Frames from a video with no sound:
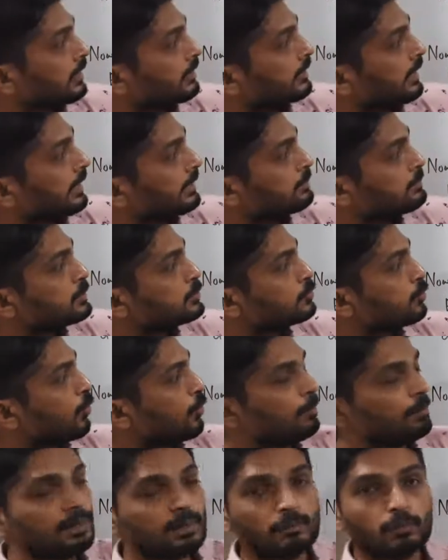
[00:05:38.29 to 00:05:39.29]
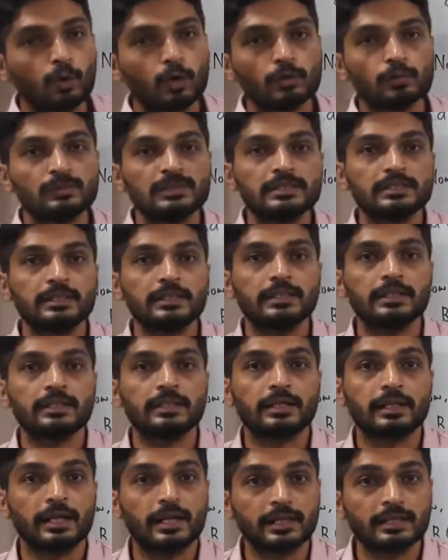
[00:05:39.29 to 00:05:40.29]
That means open ball with
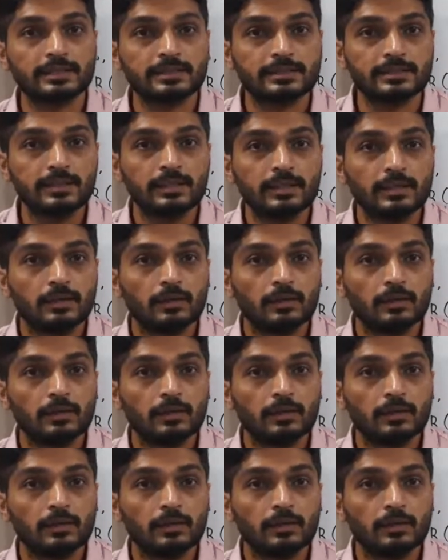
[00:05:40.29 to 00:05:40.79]
center x,